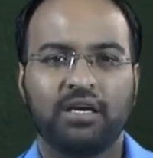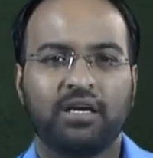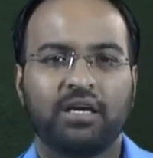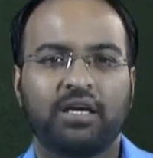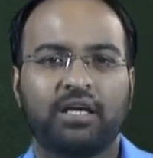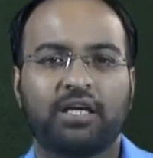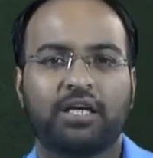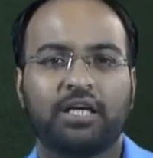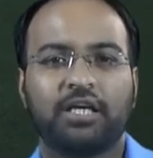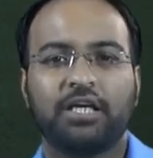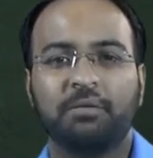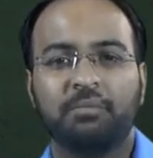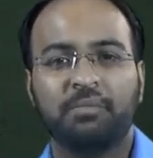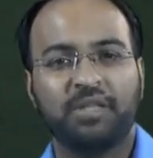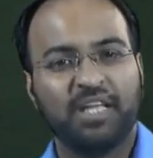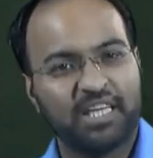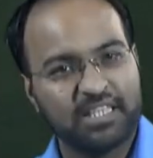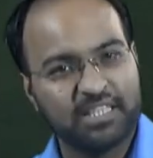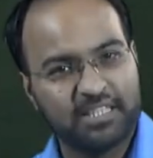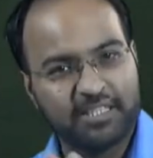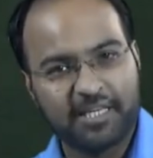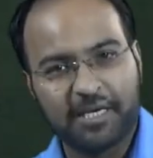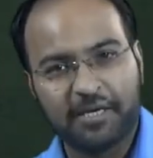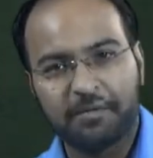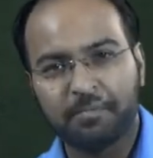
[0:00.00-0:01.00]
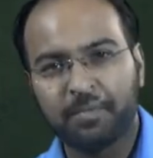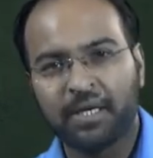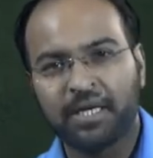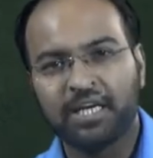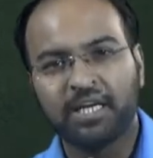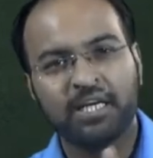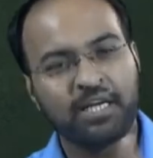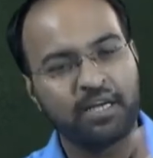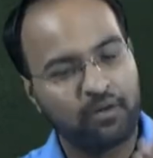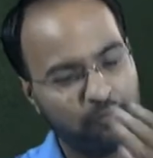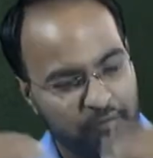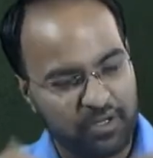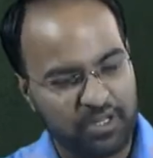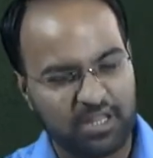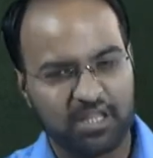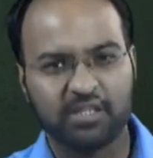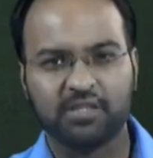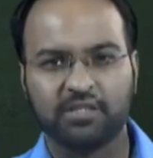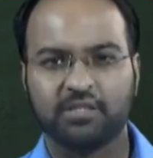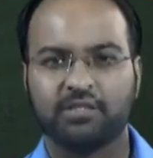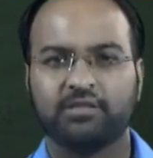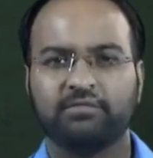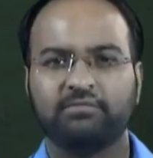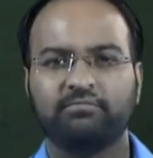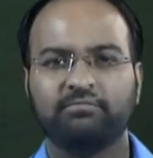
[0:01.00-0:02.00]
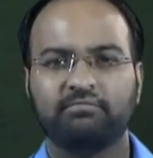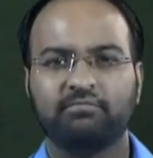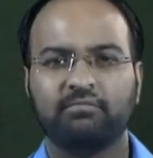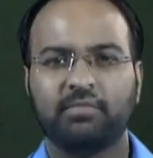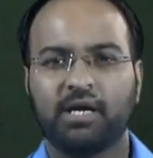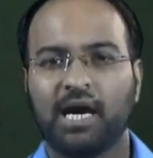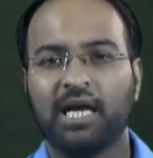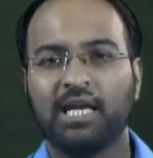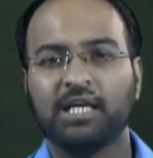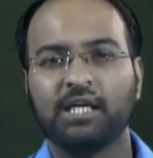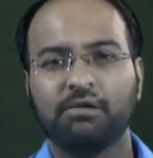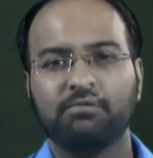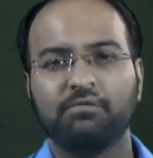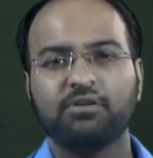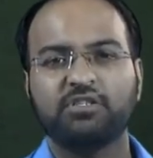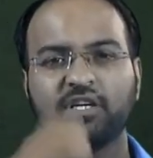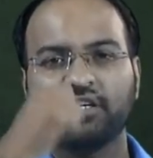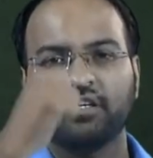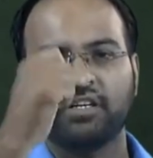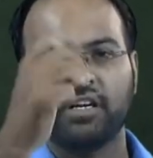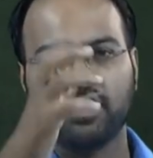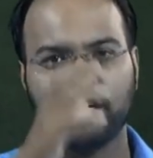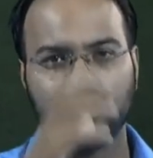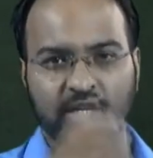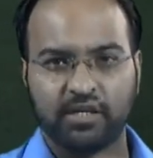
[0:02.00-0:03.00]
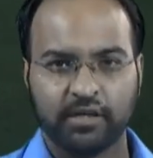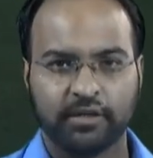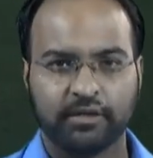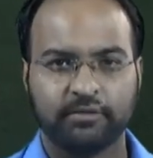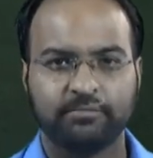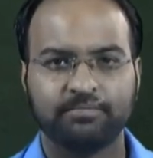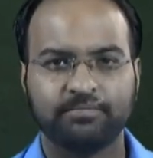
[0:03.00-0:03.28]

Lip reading: Keep the same money with us, I will give you certain return.